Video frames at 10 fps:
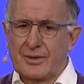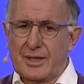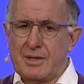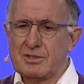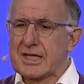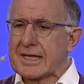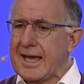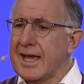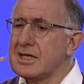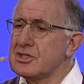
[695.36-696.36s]
He was a
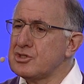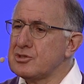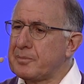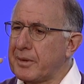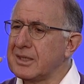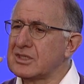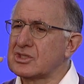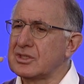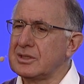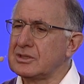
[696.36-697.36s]
can do
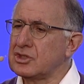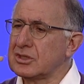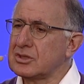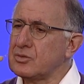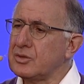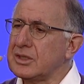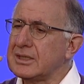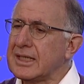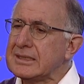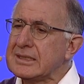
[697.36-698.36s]
person, just a word
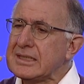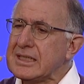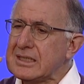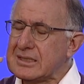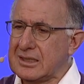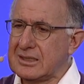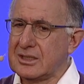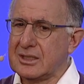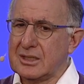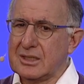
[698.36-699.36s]
I needed
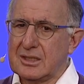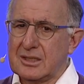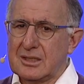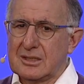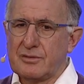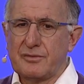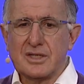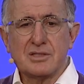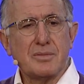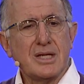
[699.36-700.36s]
to
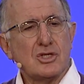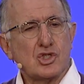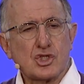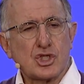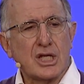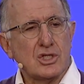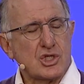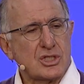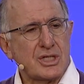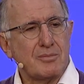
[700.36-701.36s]
face major
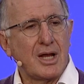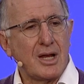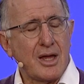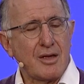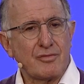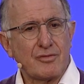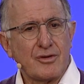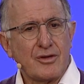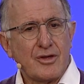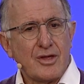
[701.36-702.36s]
changes in my life.
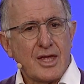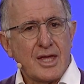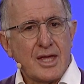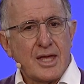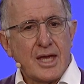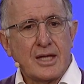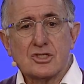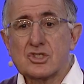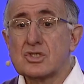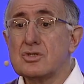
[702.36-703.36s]
And as
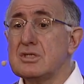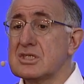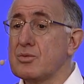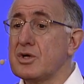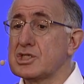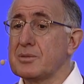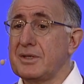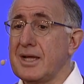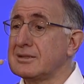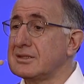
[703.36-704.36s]
soon as the worship had
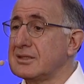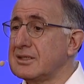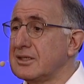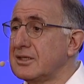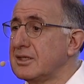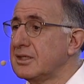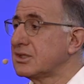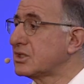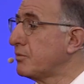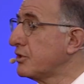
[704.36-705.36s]
ended,
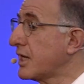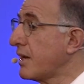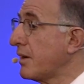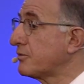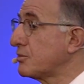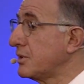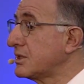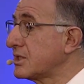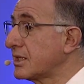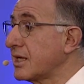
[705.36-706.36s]
someone came up to me and
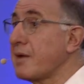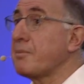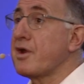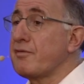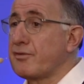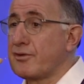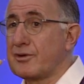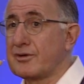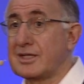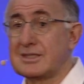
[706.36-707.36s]
said, Can I pray for you?
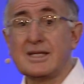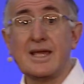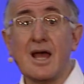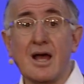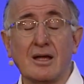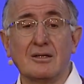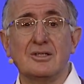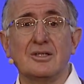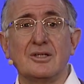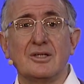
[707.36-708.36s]
I said, Yeah.
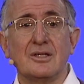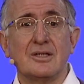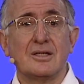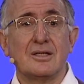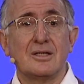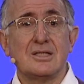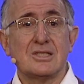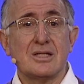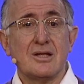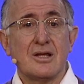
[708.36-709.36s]
And he
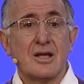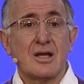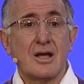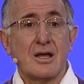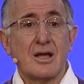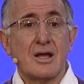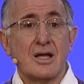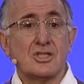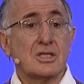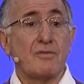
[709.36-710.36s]
said, I
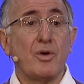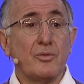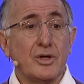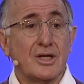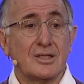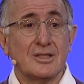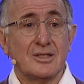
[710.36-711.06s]
just have one word